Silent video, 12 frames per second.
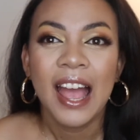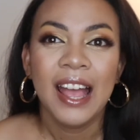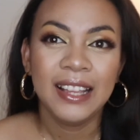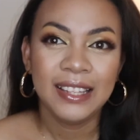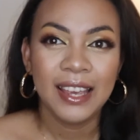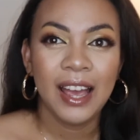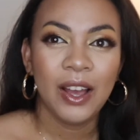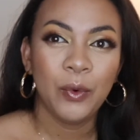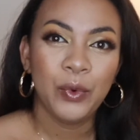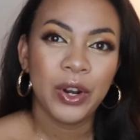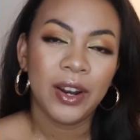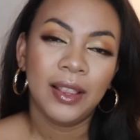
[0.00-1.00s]
And yeah,
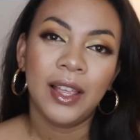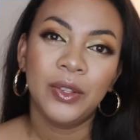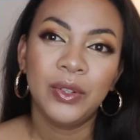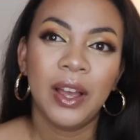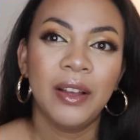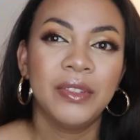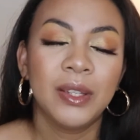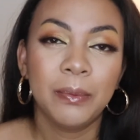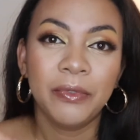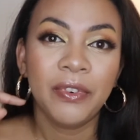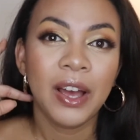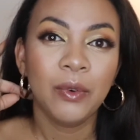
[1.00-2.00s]
we are allowed to have
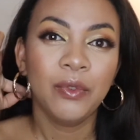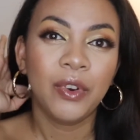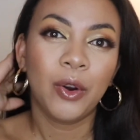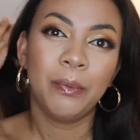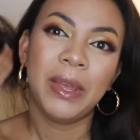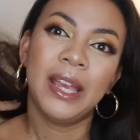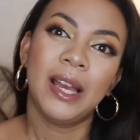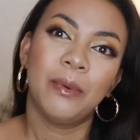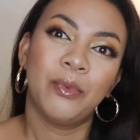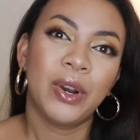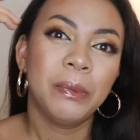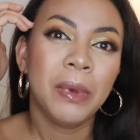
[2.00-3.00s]
some fun with our
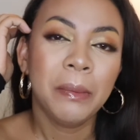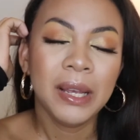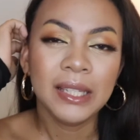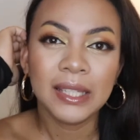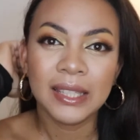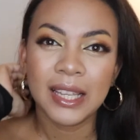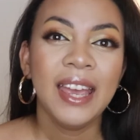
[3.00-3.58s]
makeup, right, mamas?